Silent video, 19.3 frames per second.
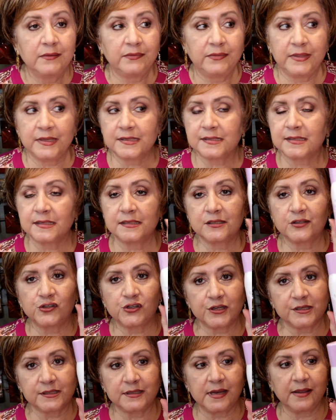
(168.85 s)
This is
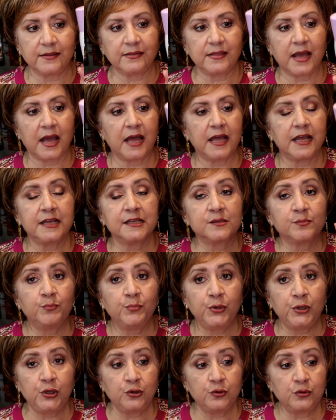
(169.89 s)
just like that. It's
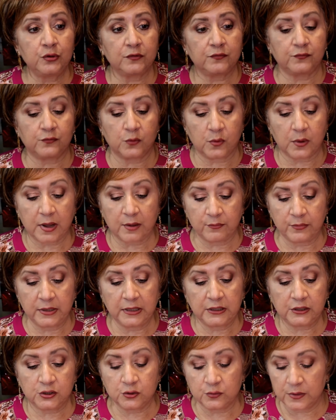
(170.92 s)
beautiful. I
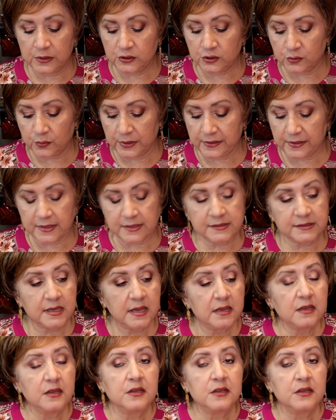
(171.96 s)
really do enjoy this.